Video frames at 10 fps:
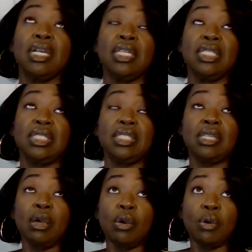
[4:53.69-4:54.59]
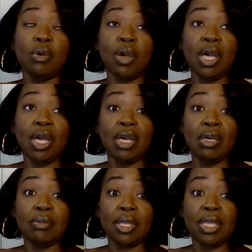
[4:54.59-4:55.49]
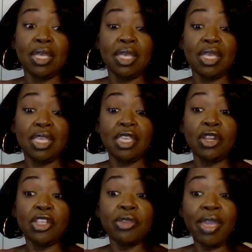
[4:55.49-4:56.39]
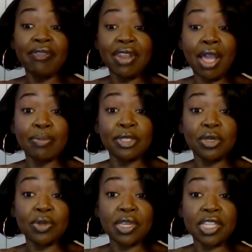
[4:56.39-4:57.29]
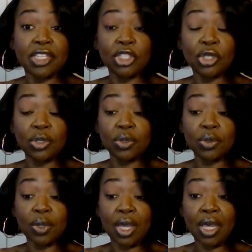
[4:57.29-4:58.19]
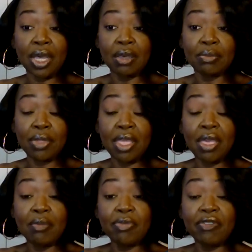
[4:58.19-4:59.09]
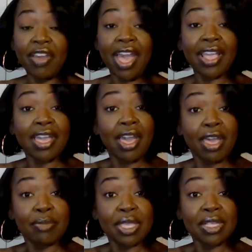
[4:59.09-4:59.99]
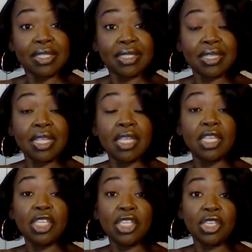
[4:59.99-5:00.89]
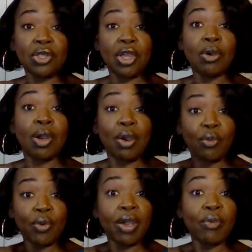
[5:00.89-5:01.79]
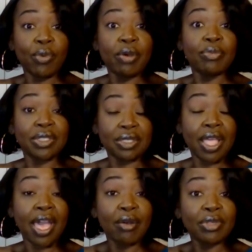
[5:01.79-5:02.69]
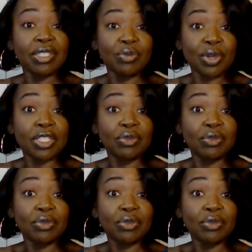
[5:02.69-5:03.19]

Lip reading: So, you have an opportunity to provide comments. how was it was,